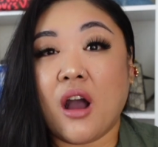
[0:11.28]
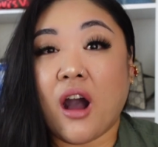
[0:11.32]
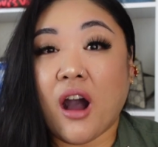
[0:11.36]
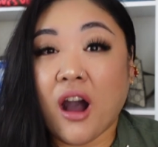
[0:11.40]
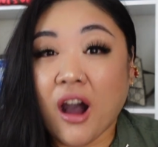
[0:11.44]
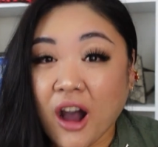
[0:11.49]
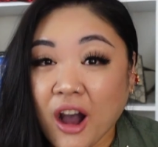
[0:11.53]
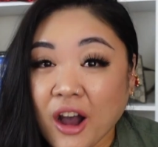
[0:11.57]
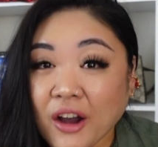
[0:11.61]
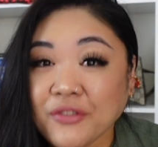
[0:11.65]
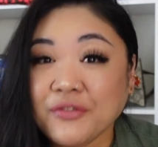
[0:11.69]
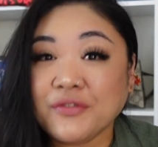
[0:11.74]

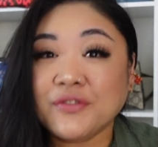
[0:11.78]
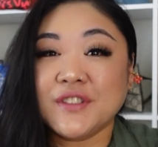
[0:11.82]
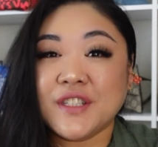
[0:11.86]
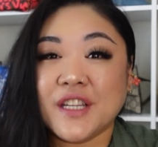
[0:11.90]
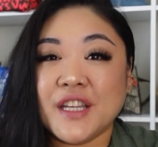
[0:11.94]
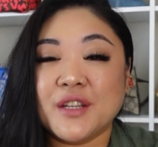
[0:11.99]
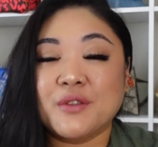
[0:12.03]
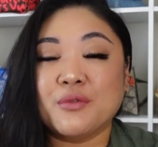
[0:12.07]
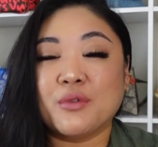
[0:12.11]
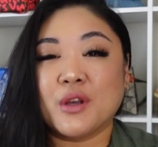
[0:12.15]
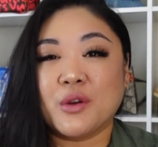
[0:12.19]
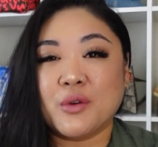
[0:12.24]

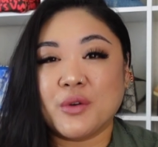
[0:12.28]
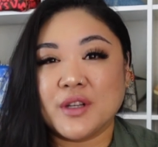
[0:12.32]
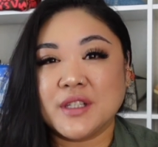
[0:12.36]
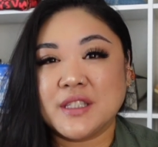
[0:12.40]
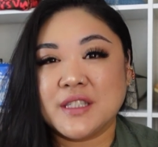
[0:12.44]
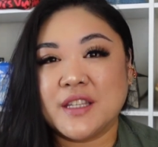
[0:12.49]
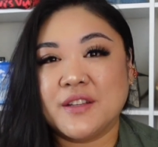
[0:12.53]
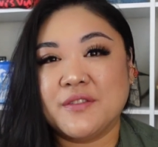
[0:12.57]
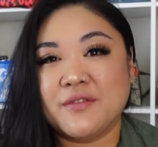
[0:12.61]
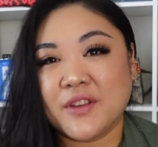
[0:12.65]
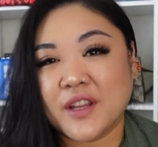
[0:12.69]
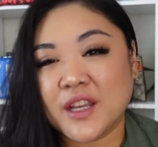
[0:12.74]
often
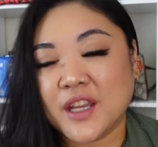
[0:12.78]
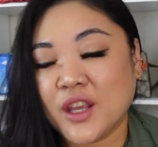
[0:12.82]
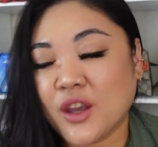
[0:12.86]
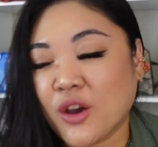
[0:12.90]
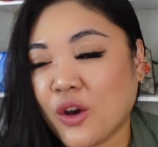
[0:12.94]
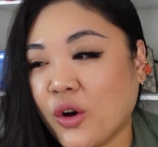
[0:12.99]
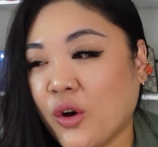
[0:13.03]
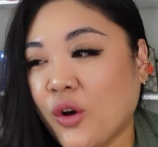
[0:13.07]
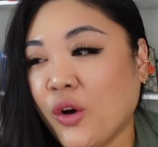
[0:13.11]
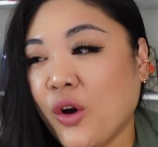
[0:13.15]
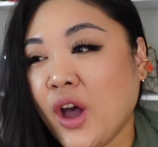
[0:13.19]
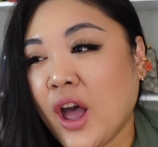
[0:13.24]
requested
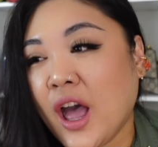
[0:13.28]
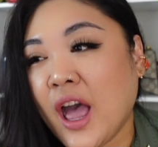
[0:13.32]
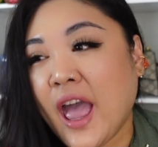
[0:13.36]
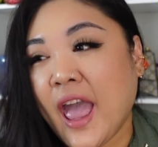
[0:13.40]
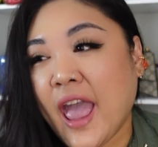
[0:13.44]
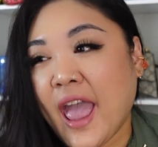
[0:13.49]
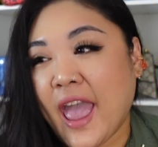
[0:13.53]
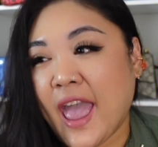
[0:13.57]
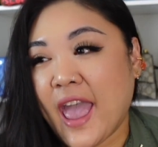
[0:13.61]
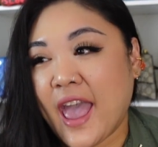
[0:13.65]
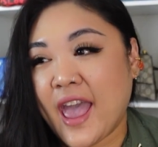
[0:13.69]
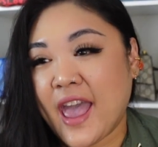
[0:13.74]
video,
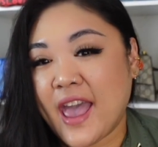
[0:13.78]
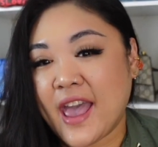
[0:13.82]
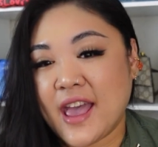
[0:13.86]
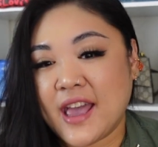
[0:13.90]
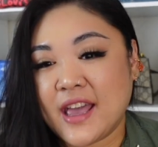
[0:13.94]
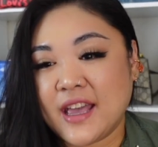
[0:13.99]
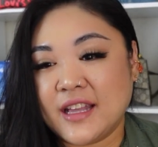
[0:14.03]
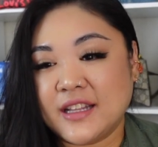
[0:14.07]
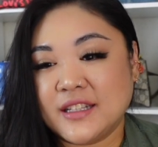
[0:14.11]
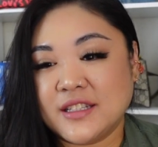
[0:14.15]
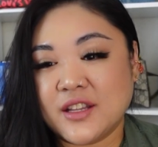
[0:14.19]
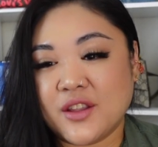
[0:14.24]

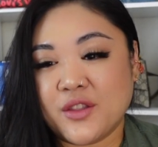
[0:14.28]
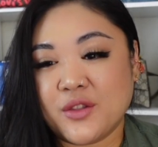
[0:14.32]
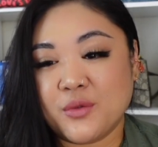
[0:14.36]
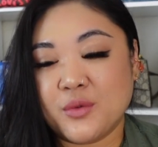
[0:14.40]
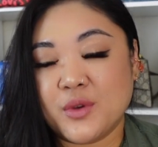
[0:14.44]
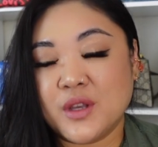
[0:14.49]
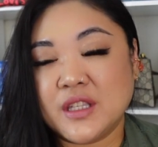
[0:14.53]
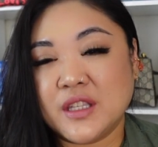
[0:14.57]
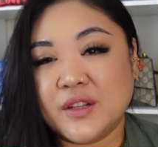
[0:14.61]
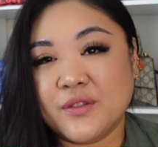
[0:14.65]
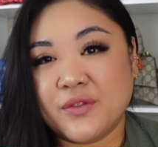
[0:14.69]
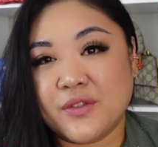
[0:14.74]
and the
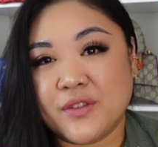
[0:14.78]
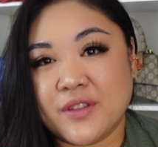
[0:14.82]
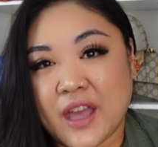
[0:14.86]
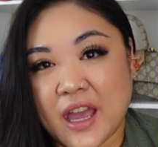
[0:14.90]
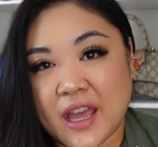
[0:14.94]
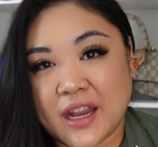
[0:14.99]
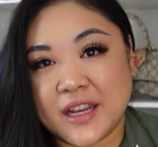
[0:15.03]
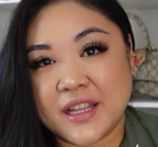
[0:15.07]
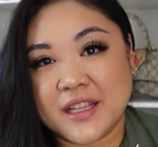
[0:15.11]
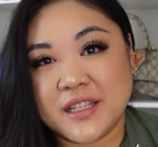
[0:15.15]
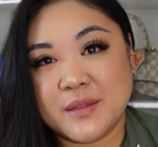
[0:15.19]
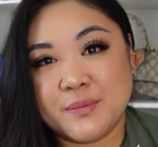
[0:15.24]
reason for
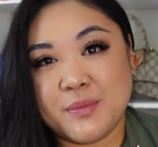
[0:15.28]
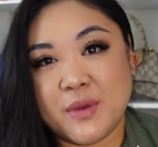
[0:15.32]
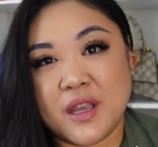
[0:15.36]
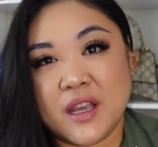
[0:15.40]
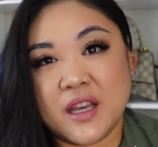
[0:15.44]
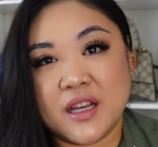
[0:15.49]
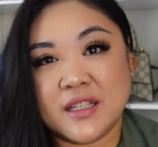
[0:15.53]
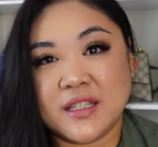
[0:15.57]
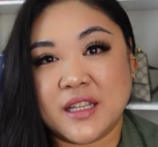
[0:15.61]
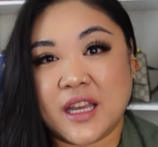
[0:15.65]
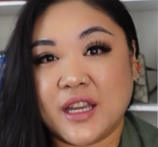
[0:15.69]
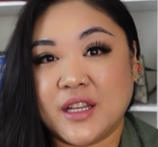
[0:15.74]
that is
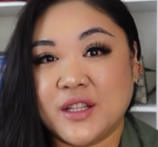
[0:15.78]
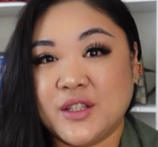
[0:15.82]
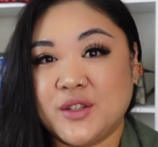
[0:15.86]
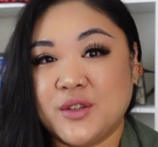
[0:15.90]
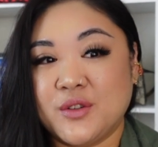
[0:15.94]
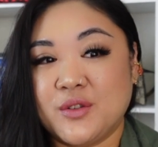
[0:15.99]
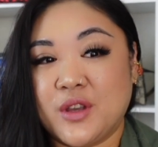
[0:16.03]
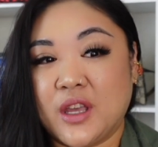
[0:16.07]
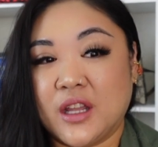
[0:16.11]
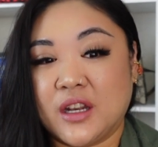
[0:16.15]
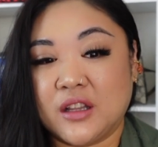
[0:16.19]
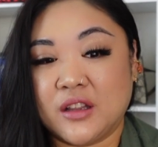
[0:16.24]
because I
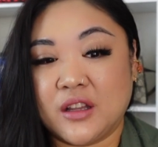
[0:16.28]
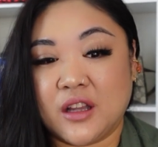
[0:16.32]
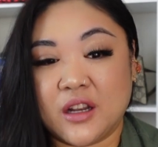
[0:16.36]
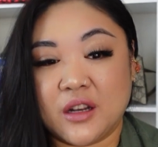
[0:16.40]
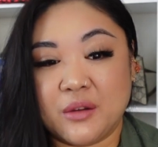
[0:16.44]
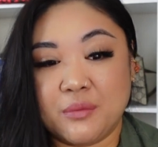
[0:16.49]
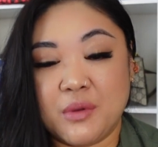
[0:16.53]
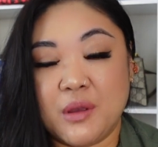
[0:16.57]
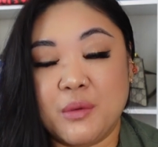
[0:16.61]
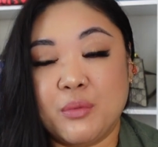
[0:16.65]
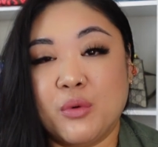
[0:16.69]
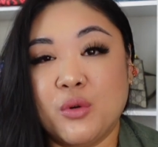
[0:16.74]
do get a lot
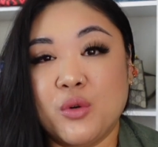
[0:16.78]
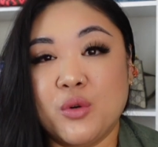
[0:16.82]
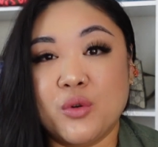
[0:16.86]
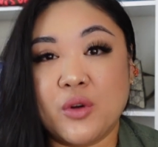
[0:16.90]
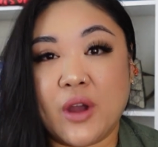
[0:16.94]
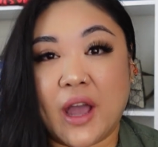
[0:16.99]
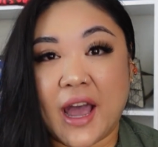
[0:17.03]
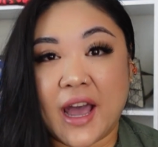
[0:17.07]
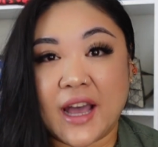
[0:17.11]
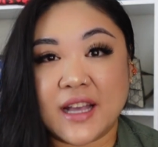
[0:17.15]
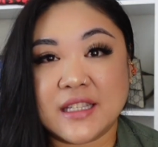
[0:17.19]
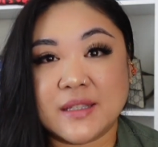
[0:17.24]
of people who
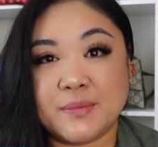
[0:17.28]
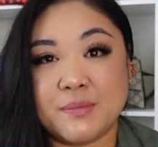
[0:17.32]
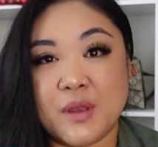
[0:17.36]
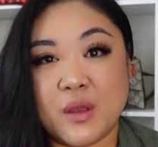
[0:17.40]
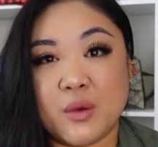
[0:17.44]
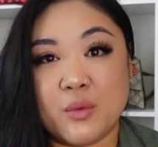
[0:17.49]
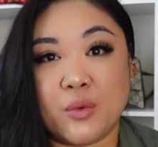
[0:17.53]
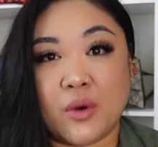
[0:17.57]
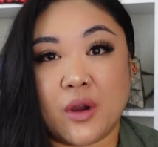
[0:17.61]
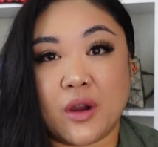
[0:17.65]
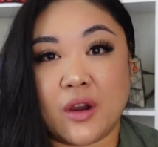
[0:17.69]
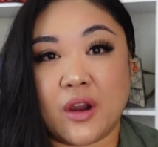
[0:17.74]
ask me
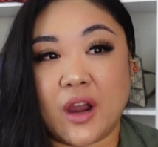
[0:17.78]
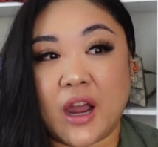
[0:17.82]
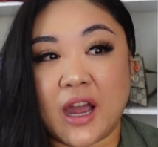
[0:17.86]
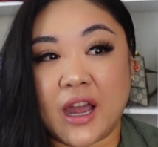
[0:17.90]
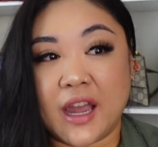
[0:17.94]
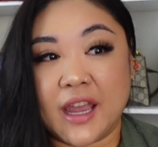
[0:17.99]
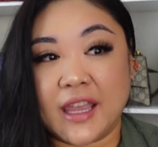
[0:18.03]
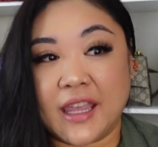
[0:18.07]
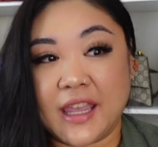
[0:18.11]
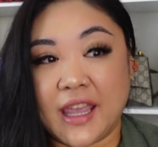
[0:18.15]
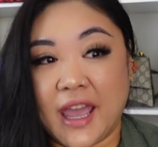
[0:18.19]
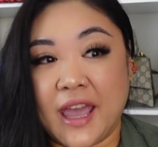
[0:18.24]
where
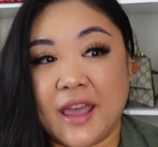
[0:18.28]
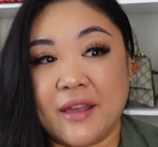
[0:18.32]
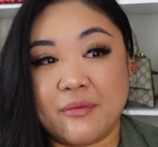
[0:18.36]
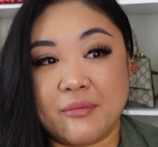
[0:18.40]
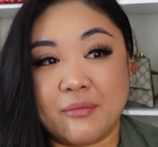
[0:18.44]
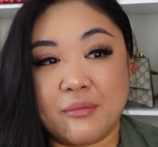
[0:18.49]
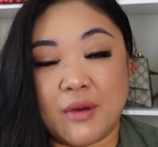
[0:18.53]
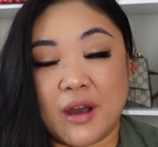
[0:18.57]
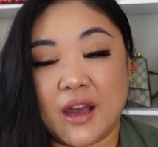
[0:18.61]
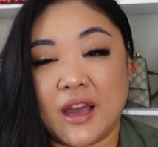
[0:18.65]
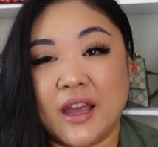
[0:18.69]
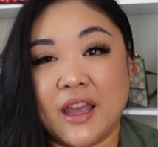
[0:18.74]
I get
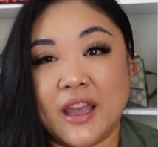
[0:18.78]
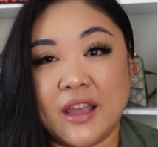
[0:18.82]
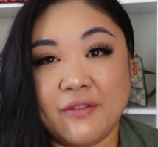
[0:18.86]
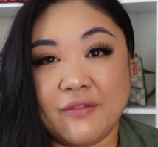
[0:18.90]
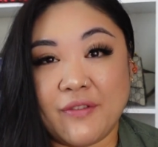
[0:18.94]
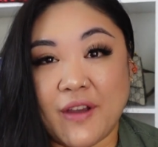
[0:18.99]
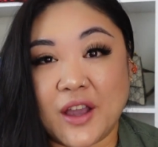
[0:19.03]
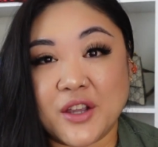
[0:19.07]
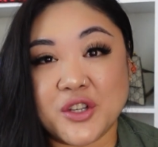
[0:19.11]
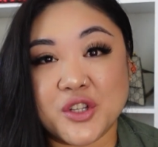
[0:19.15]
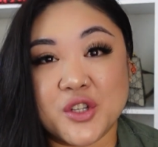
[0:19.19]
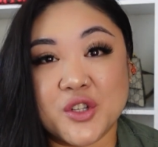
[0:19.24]
my
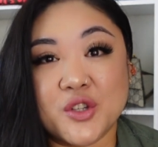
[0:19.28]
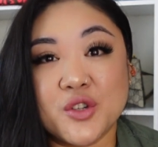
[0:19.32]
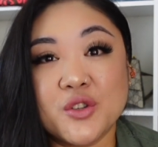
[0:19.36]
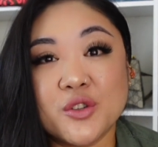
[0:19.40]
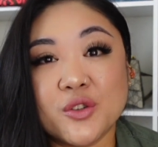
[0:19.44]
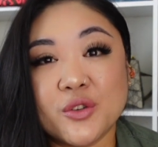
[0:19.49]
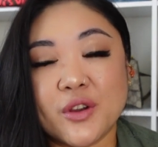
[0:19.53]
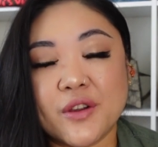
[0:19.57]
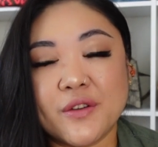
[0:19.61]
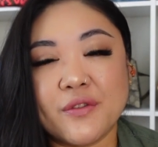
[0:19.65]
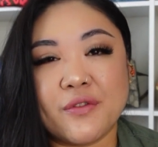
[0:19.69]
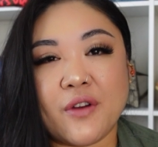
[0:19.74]
fashion
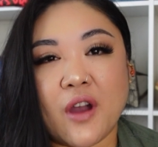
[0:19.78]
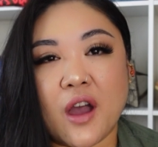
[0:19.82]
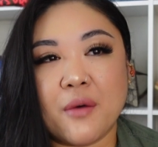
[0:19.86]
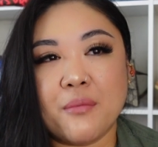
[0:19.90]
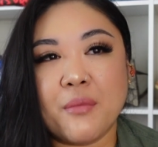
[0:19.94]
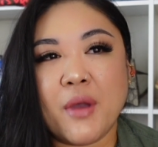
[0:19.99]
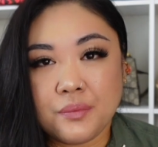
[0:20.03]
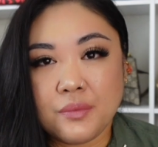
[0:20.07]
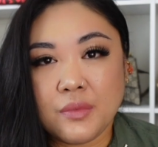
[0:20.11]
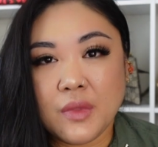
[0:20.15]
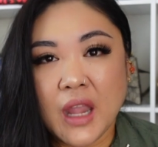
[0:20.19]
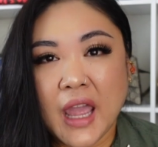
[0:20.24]
jewelry from.